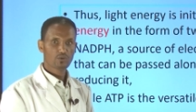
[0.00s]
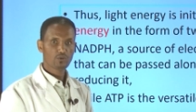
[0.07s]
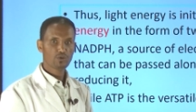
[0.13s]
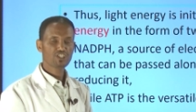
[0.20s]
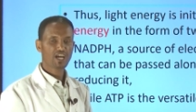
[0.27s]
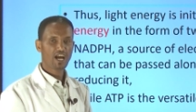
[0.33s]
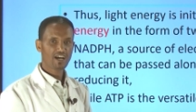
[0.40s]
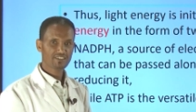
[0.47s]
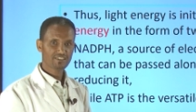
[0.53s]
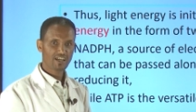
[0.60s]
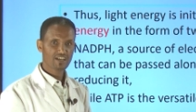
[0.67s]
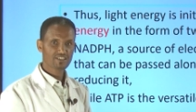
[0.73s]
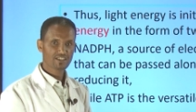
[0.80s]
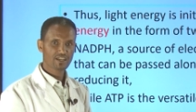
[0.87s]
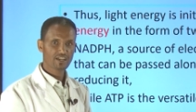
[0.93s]
which act
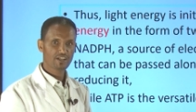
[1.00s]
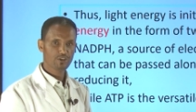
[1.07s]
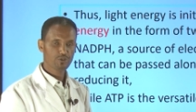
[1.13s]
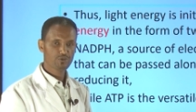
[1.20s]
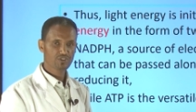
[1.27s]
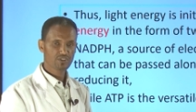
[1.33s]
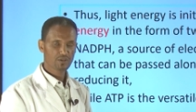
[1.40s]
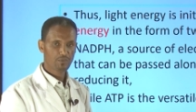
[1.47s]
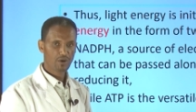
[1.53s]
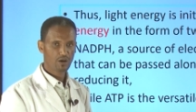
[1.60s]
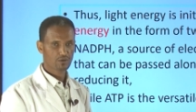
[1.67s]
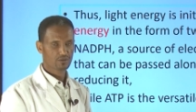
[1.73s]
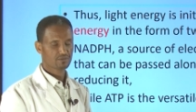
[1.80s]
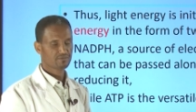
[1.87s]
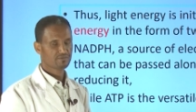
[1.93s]
as a reducing
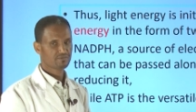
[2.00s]
power